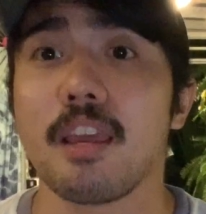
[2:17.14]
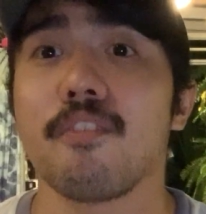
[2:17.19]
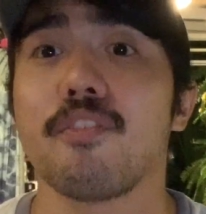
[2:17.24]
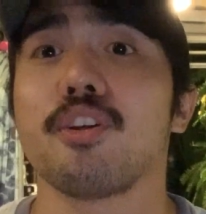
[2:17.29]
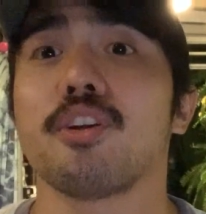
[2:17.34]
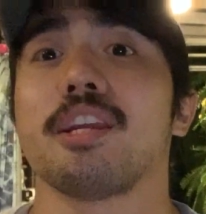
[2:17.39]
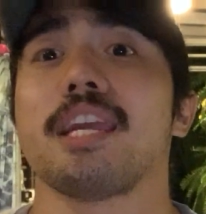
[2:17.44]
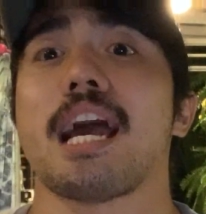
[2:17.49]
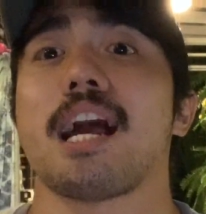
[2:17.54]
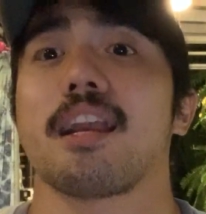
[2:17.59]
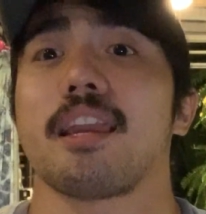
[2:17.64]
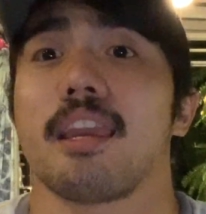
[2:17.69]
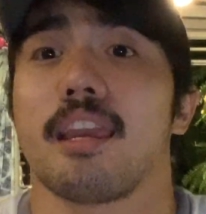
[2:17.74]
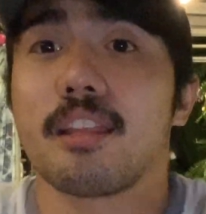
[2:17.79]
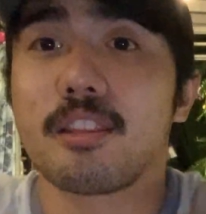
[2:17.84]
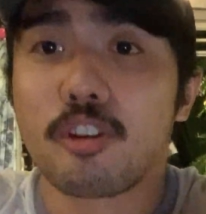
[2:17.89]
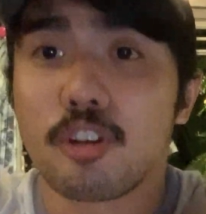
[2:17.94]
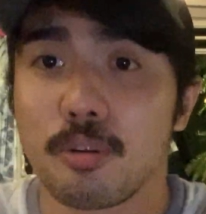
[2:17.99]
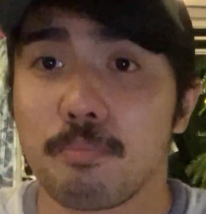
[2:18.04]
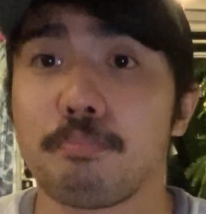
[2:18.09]
you're yanking
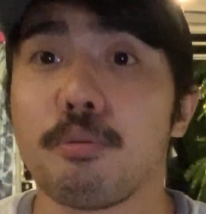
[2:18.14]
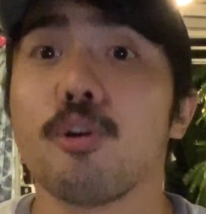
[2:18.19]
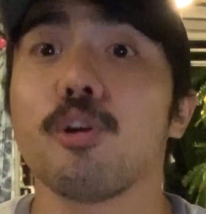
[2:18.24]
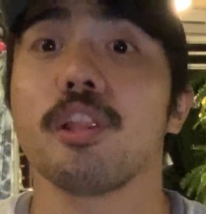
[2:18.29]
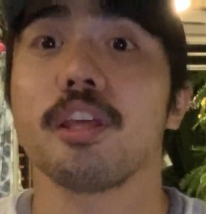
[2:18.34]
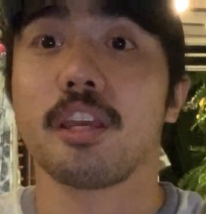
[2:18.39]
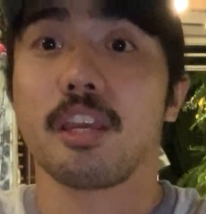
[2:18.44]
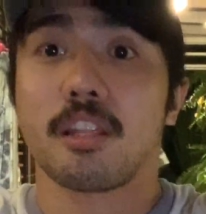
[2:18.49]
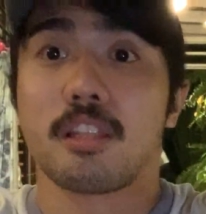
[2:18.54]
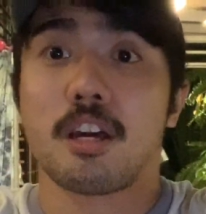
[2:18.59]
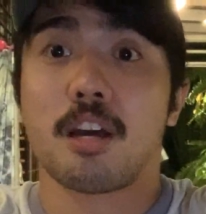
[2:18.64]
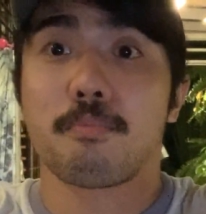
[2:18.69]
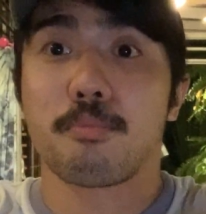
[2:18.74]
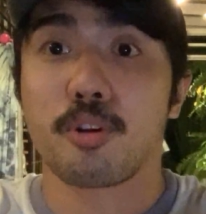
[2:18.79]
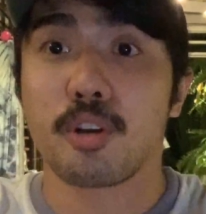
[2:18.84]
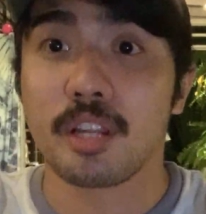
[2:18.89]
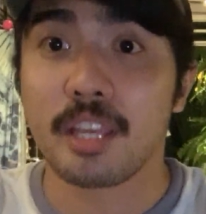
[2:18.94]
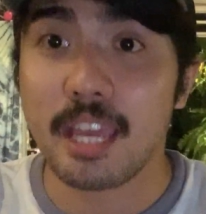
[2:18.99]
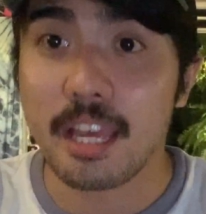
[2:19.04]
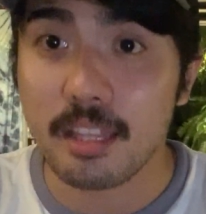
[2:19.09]
it or pulling it up
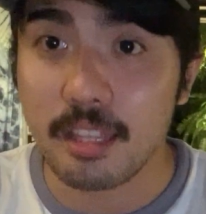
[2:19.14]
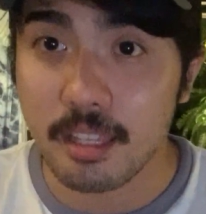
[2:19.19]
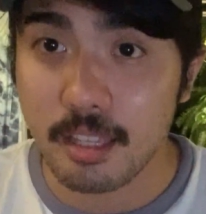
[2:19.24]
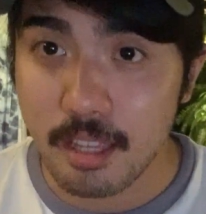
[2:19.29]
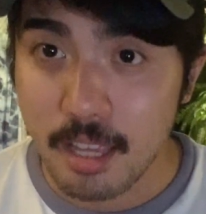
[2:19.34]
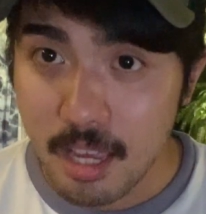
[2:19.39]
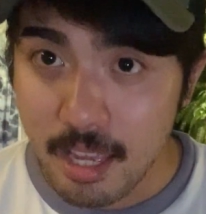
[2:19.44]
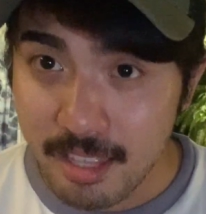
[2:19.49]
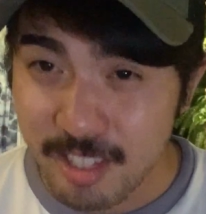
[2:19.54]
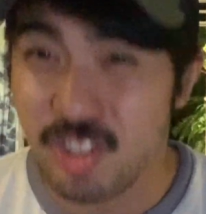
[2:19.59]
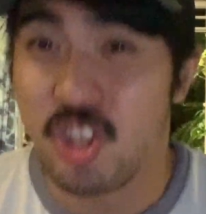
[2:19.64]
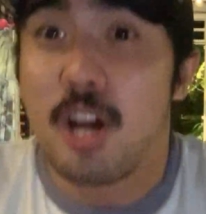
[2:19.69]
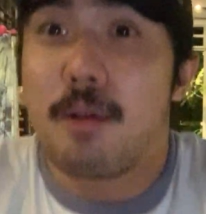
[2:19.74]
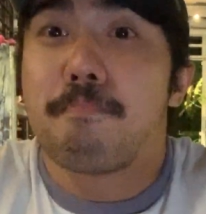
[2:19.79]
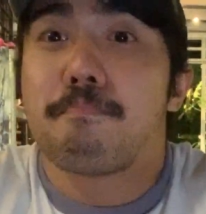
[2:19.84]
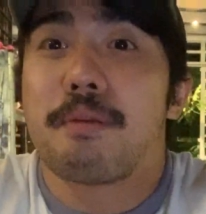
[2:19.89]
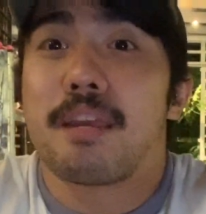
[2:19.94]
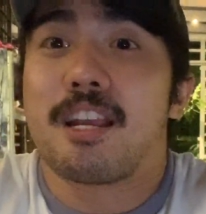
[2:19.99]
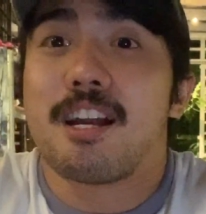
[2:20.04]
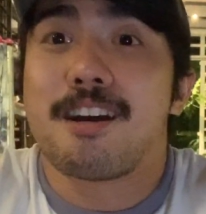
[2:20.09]
or
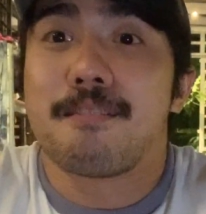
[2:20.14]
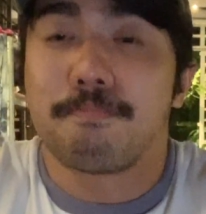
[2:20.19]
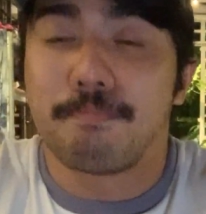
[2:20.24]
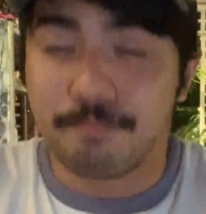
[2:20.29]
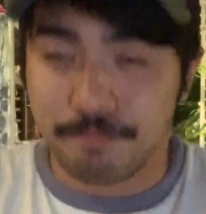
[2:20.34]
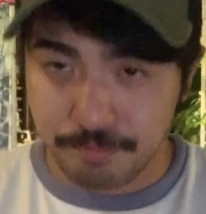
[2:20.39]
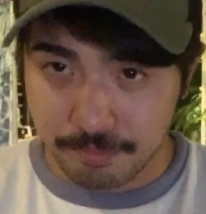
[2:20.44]
jumping up,